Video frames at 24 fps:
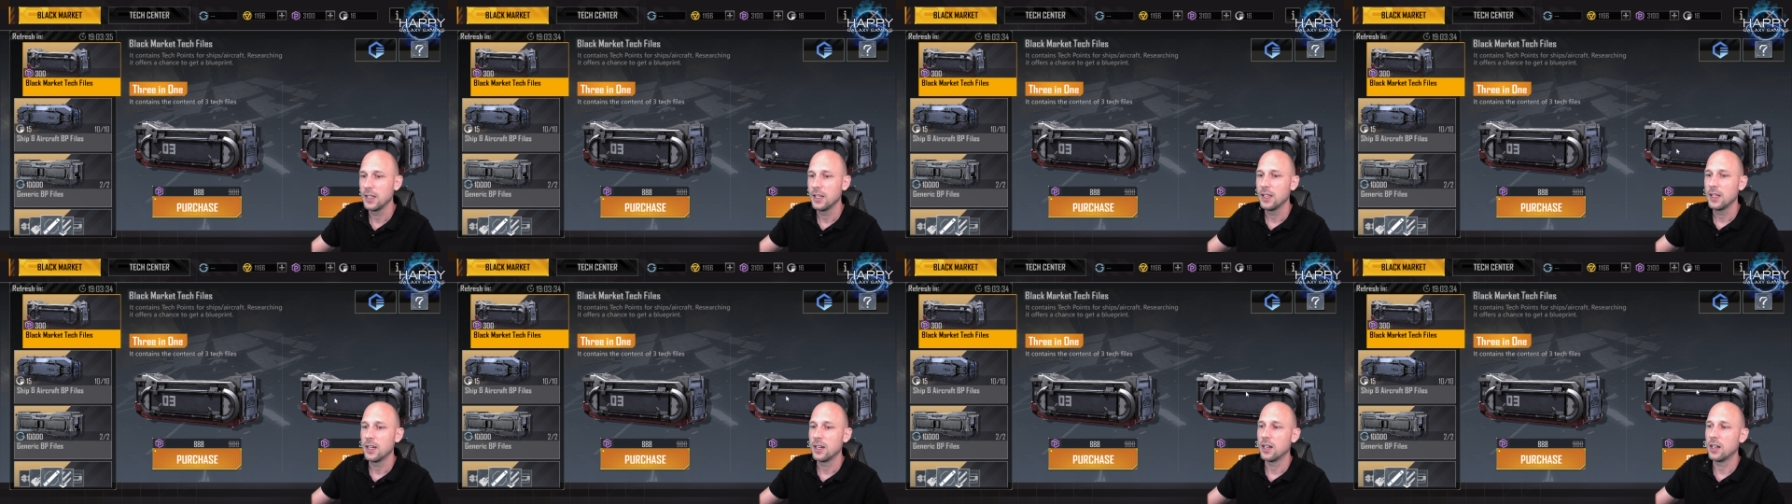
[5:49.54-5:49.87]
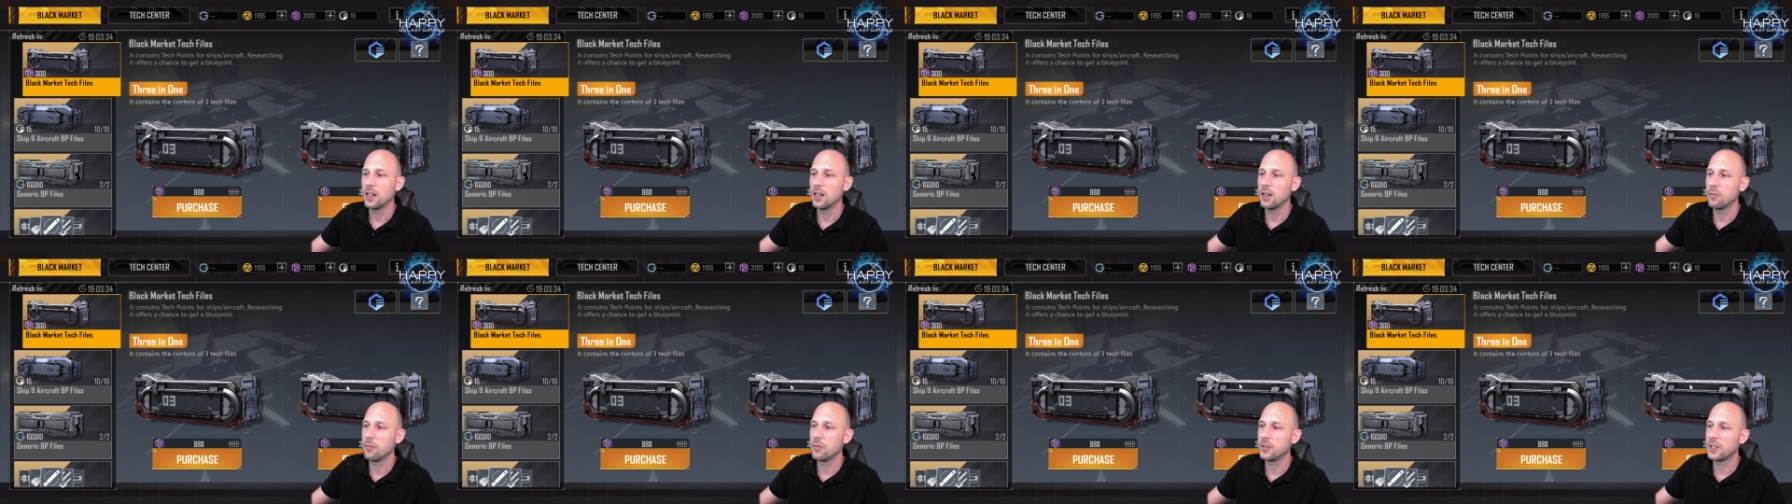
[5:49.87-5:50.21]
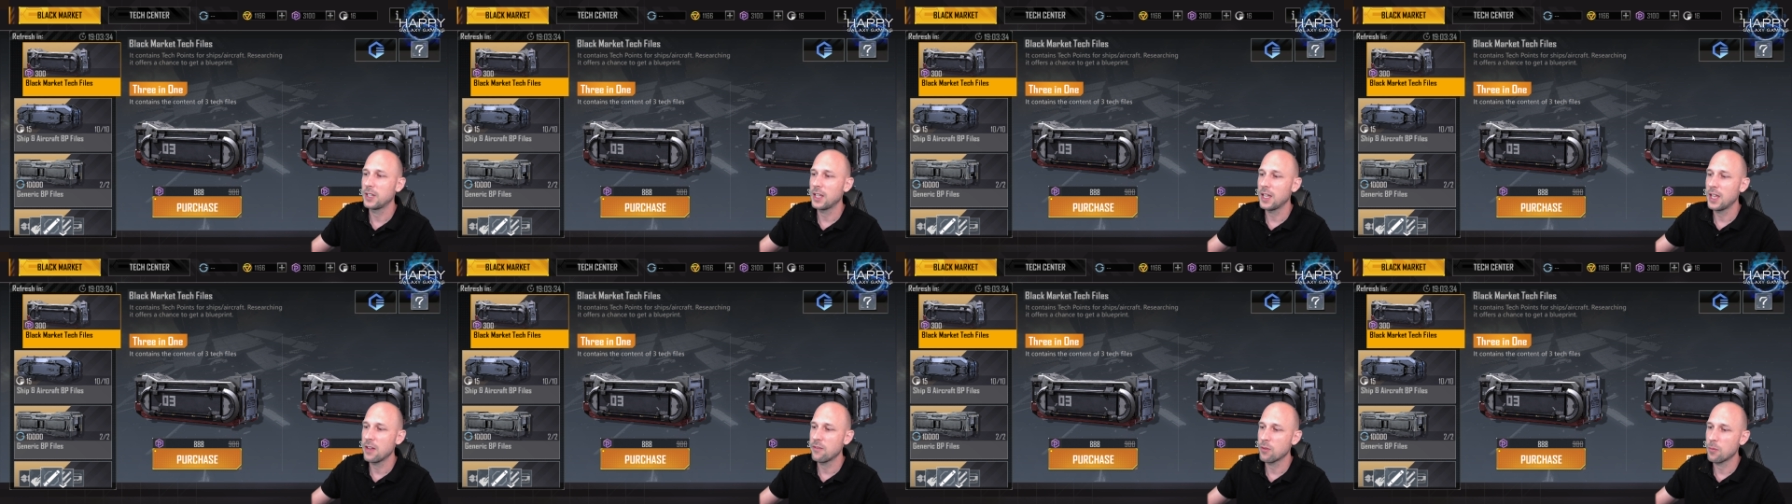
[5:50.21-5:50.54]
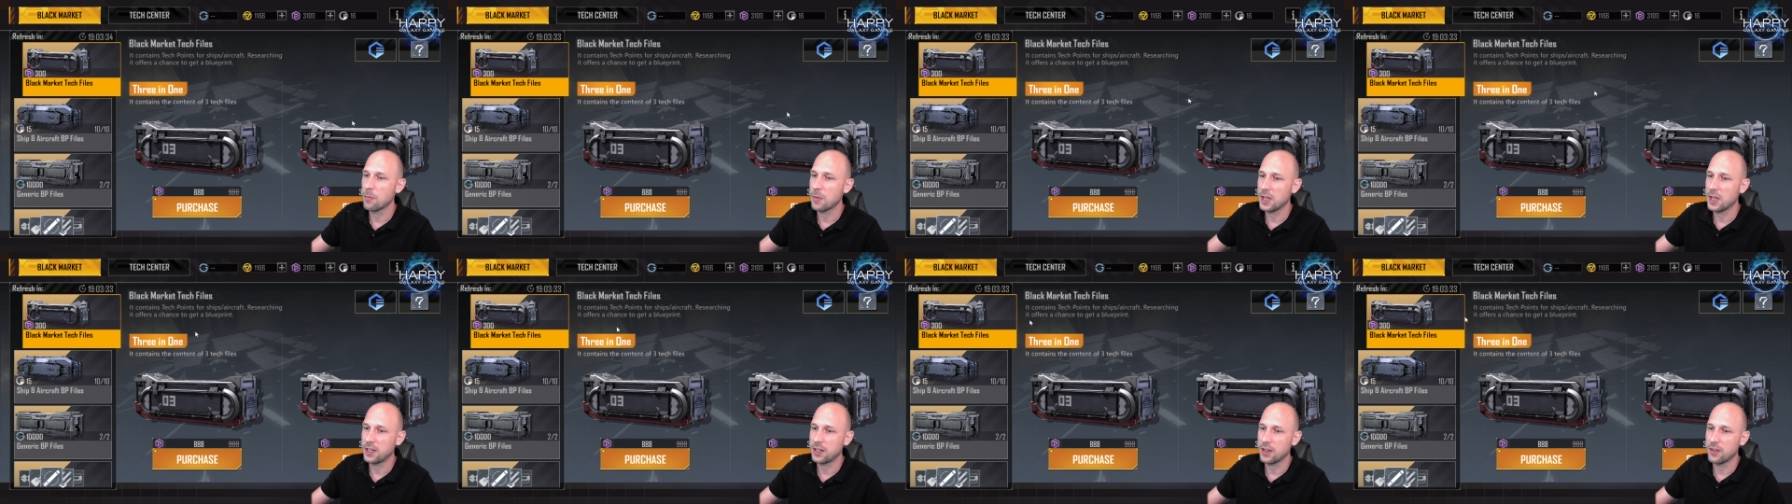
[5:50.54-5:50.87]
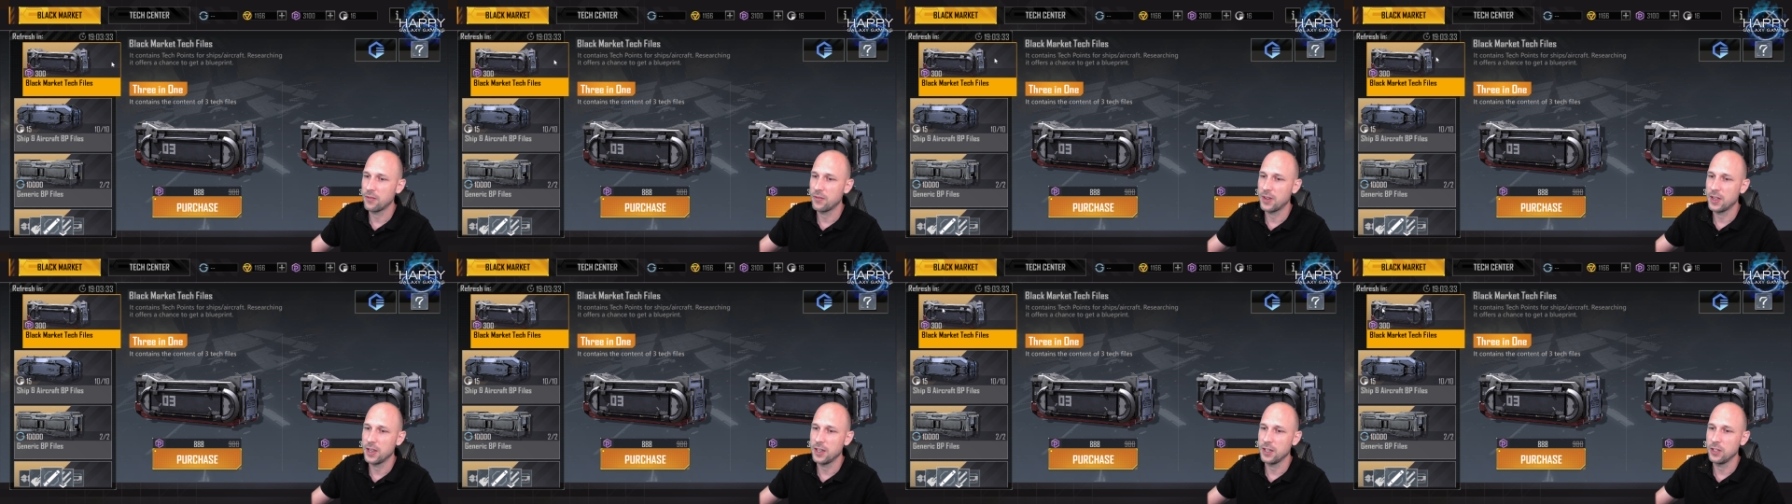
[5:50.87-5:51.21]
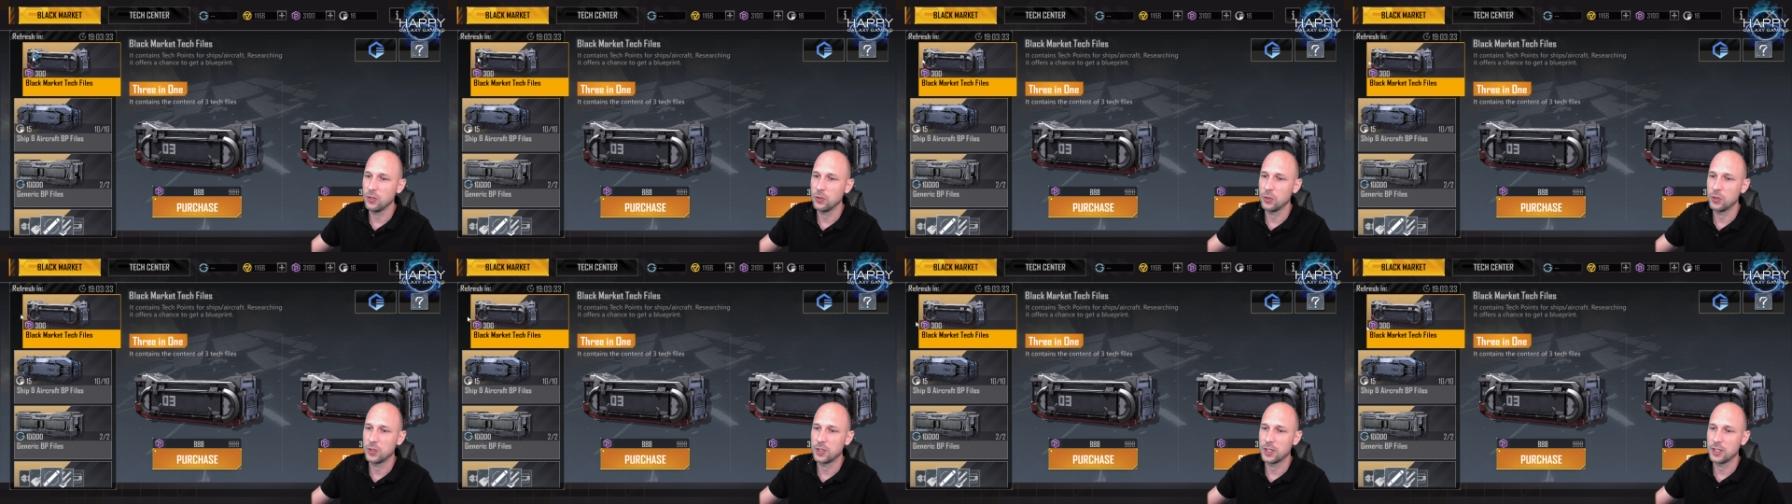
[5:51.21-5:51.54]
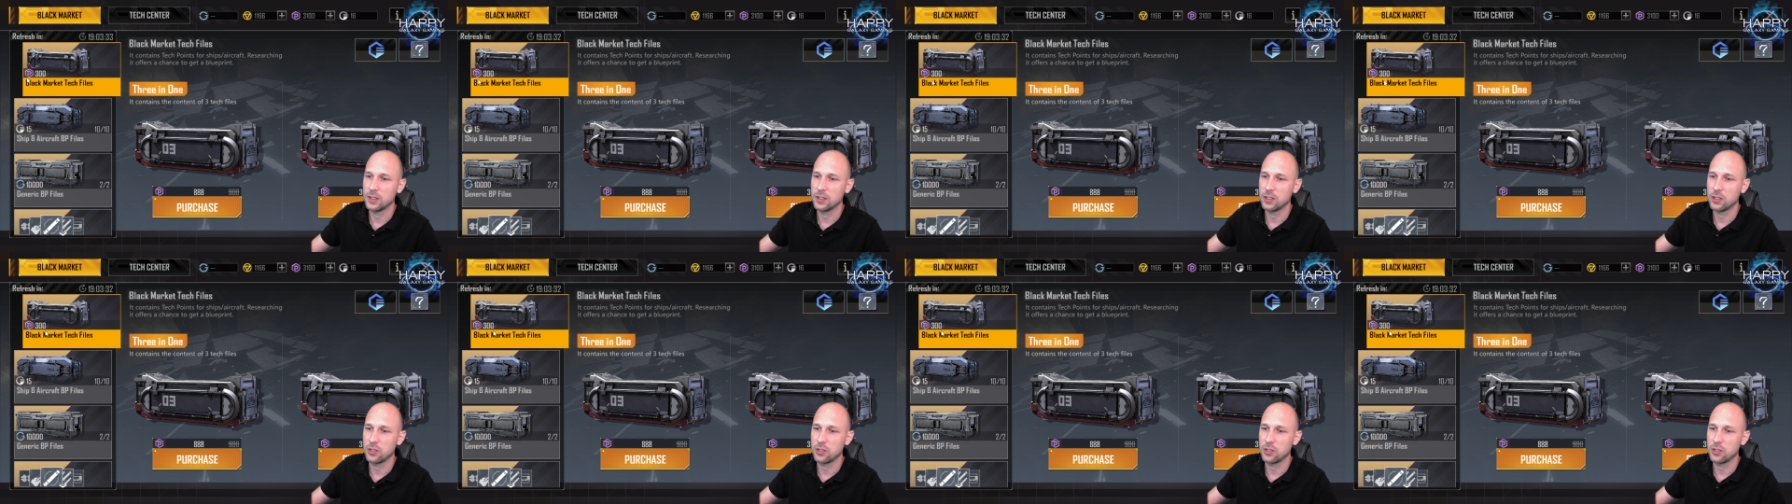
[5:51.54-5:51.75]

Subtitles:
They have a better value than the